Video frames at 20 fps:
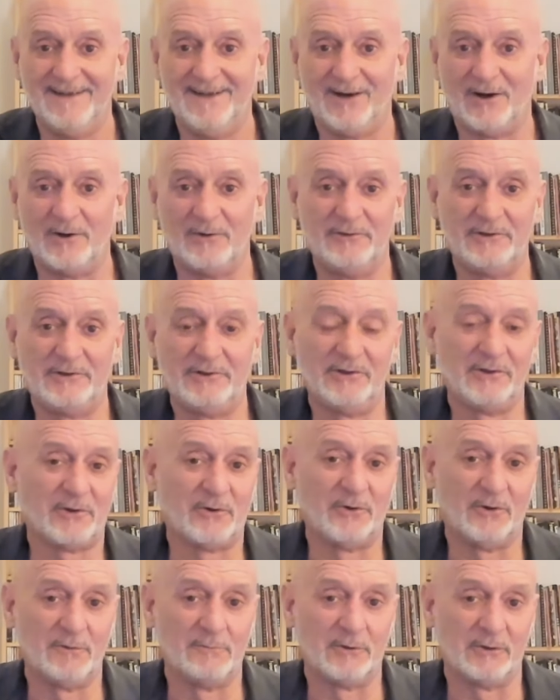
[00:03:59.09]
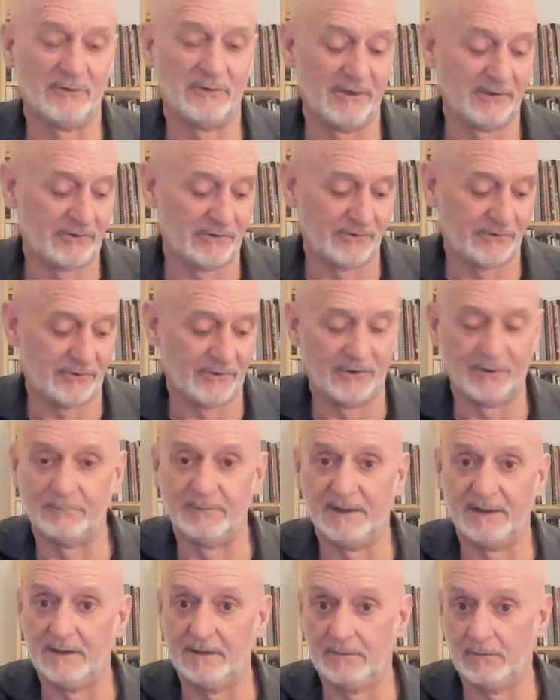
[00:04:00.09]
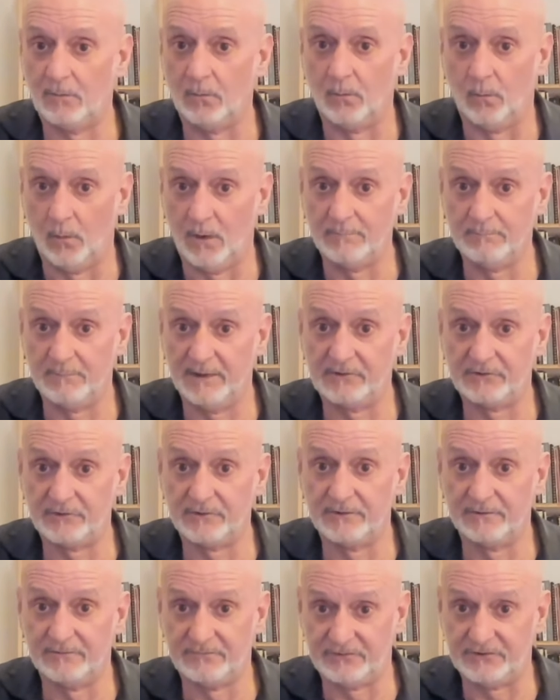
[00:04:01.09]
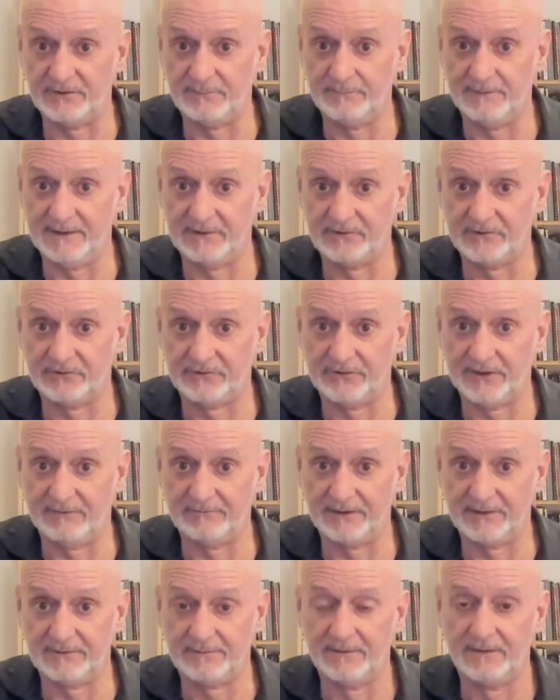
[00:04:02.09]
Our original chord progression is going to be 1 measure of C major 7,